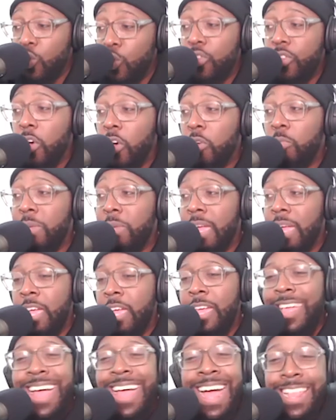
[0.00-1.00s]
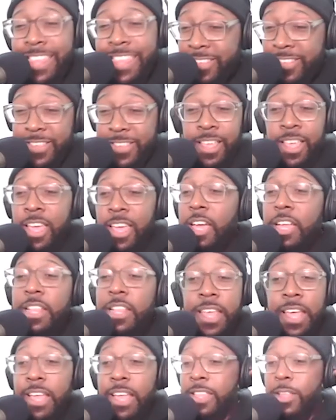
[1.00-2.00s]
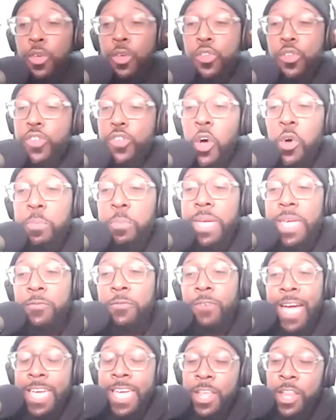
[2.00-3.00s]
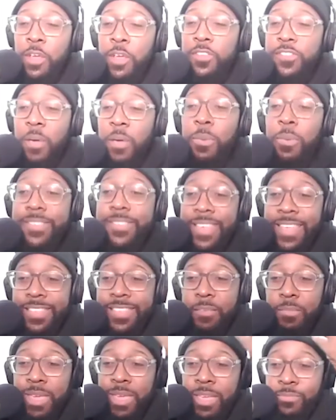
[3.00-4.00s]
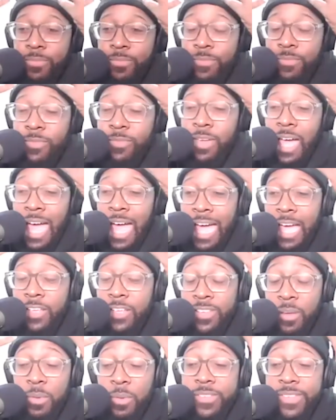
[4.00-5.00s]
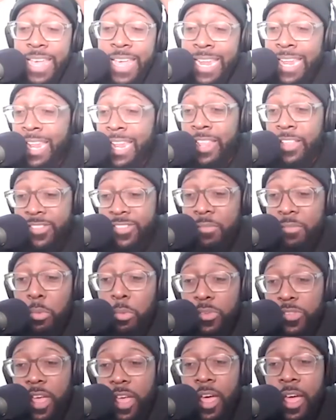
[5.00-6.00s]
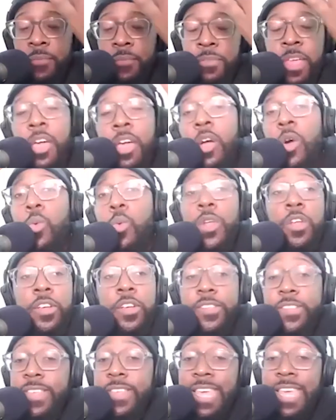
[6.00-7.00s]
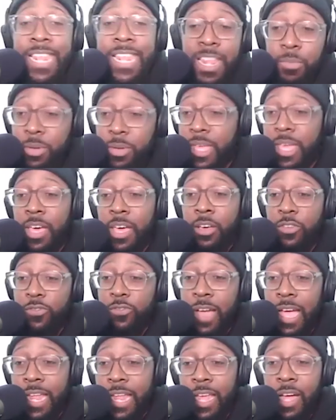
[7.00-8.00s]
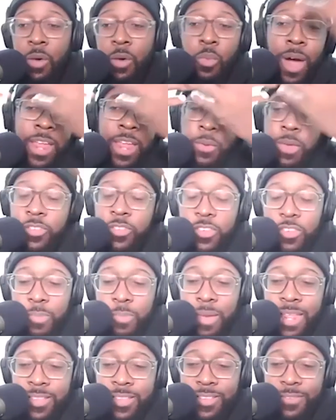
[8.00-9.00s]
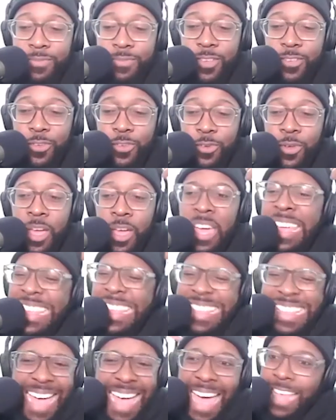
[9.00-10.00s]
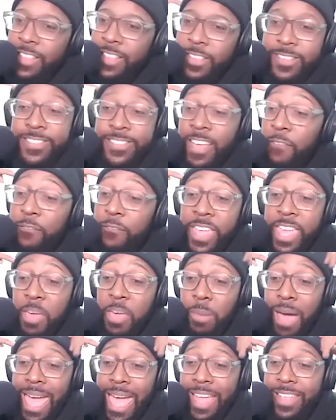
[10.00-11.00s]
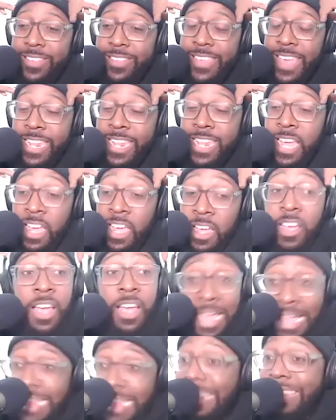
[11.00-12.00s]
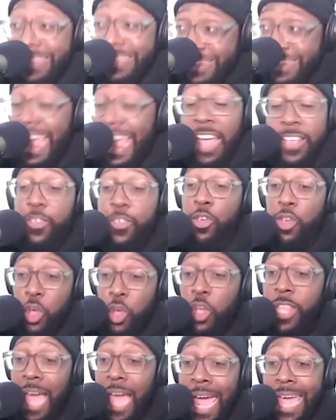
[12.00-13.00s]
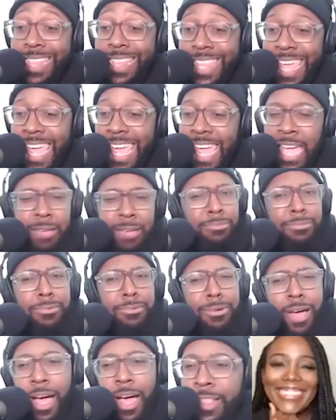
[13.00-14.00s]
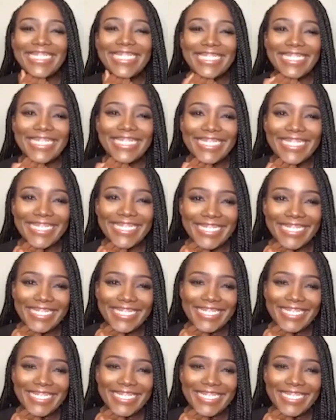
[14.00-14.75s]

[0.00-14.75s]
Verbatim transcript: who told me this is who told me, right? You know, someone said to me, someone said, and someone was hurt, we're not seeing anybody else right now. Why don't we just make this official? And something in my head said, that's a good idea. I don't know